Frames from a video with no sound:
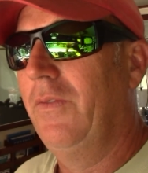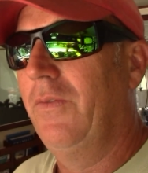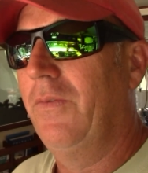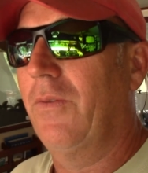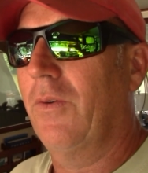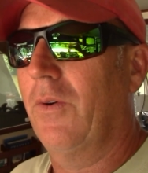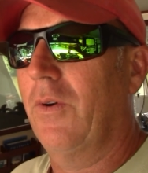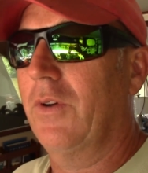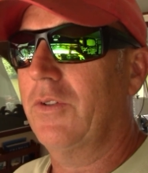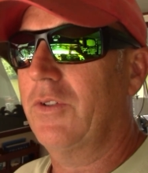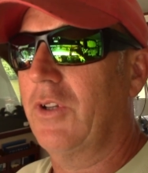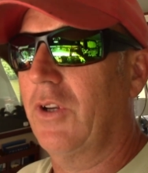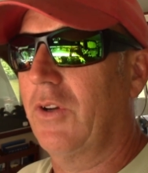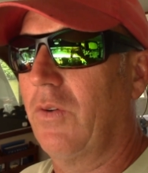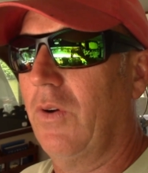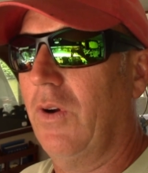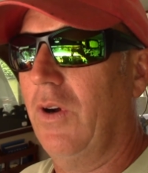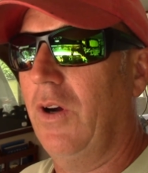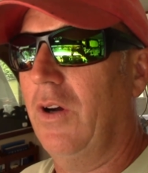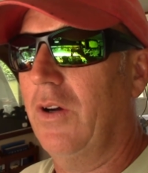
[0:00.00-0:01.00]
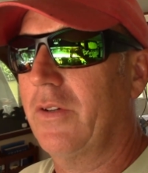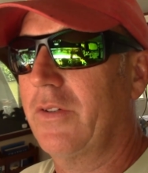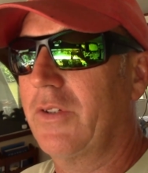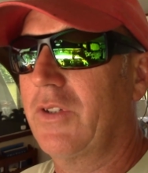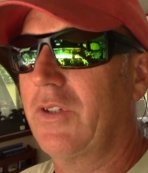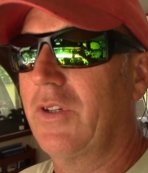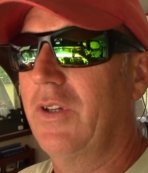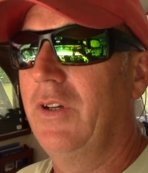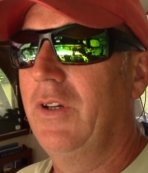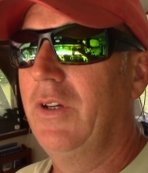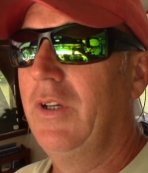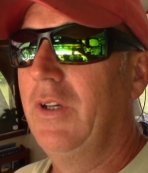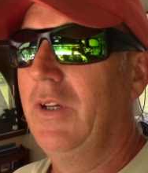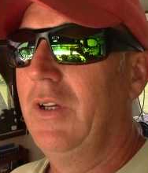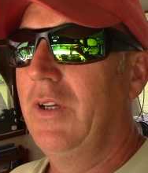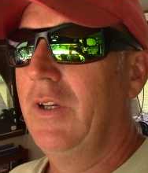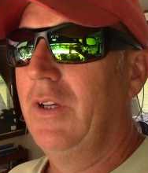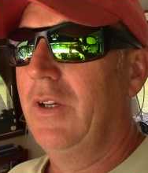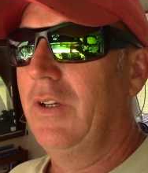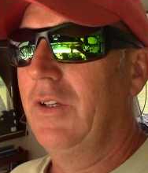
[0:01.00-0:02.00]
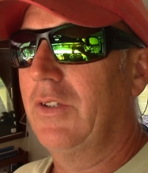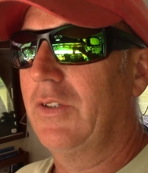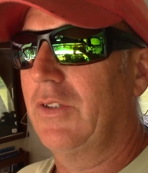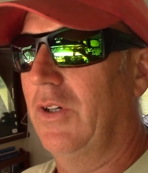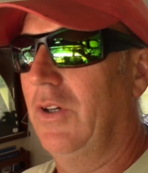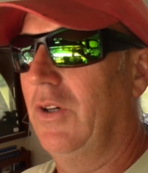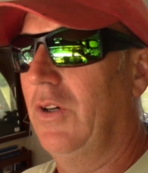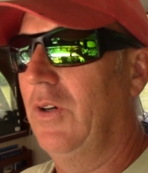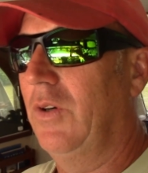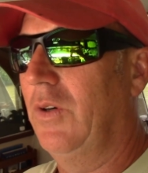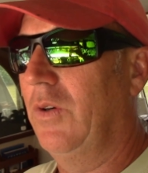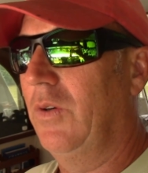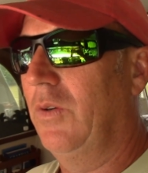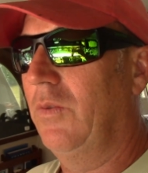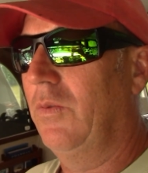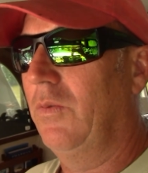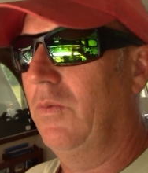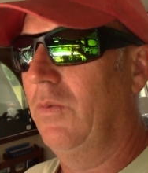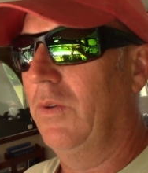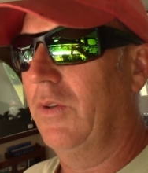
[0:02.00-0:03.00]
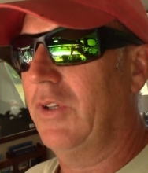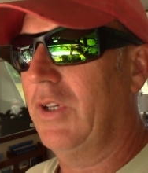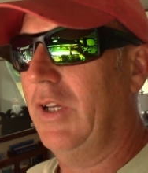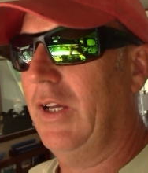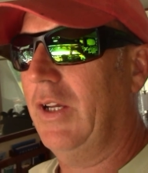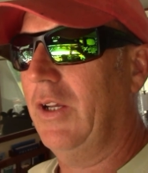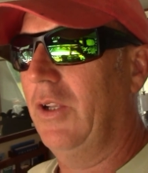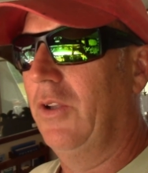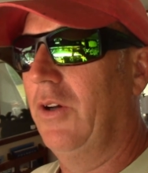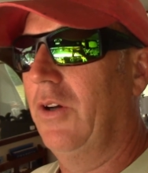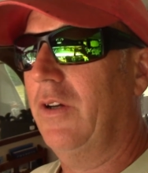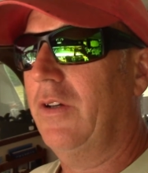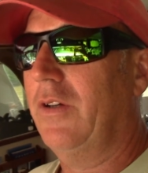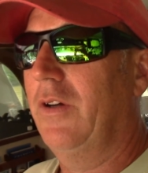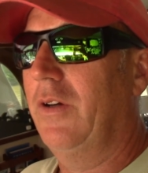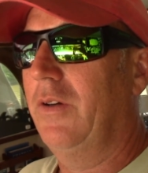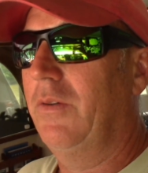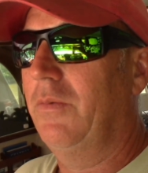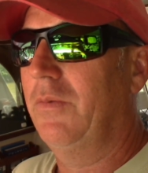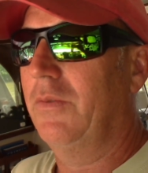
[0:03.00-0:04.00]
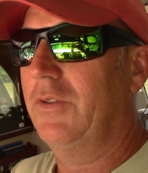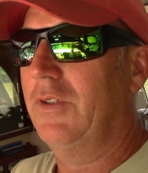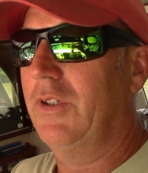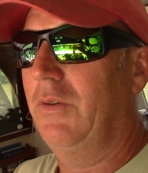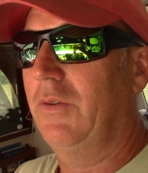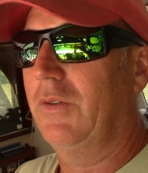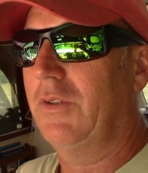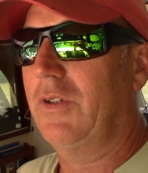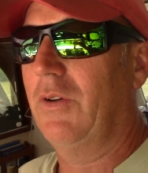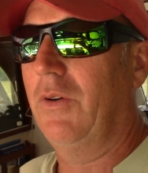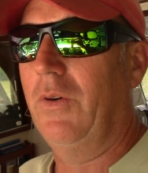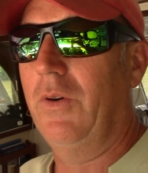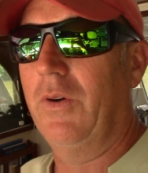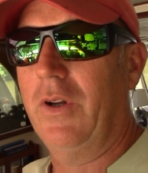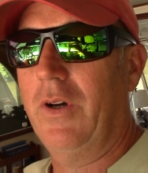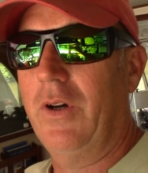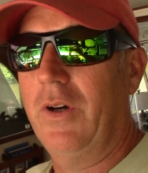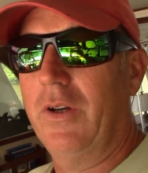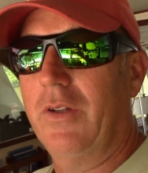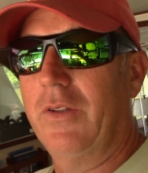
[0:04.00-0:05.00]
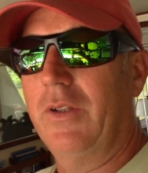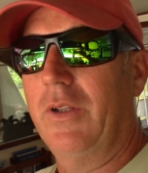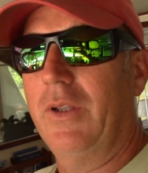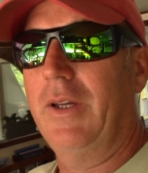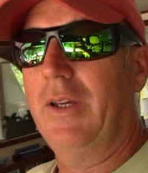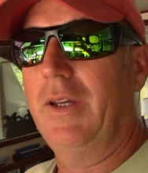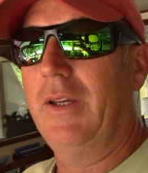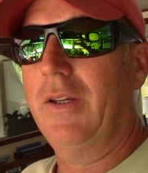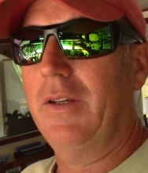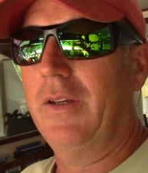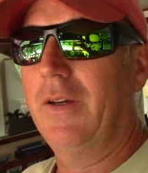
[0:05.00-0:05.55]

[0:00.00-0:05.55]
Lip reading: for us to cross. So we'll take a look, see what's going on the lake.